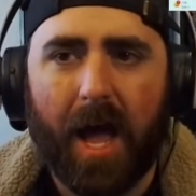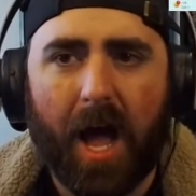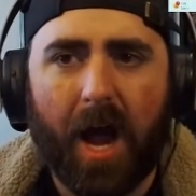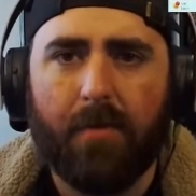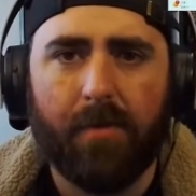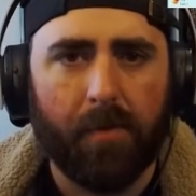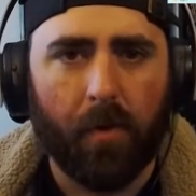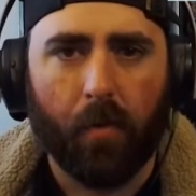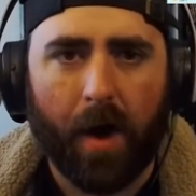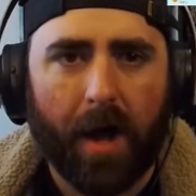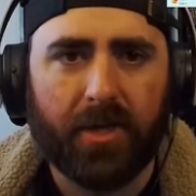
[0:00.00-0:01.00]
I remember
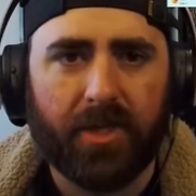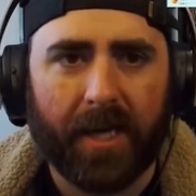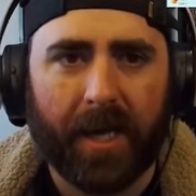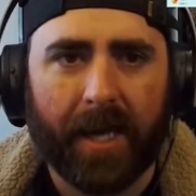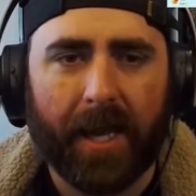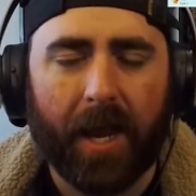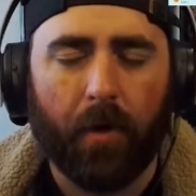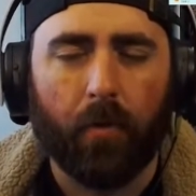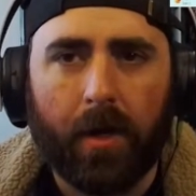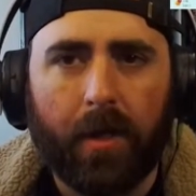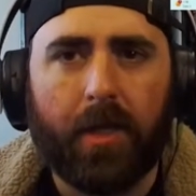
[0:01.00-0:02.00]
watching it and
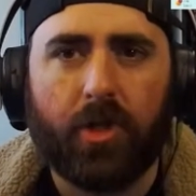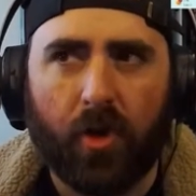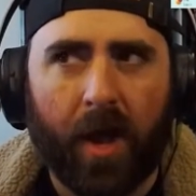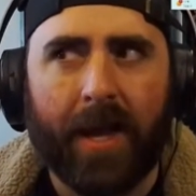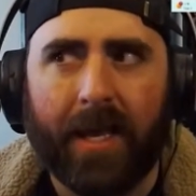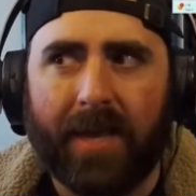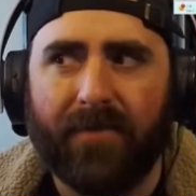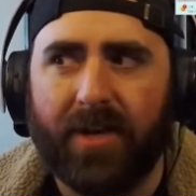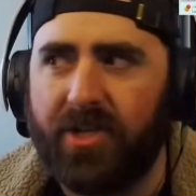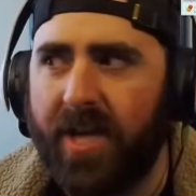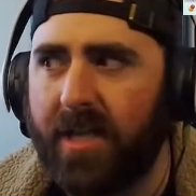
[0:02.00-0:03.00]
really trying to give it
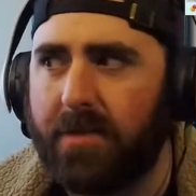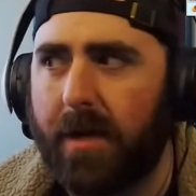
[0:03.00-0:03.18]
a chance,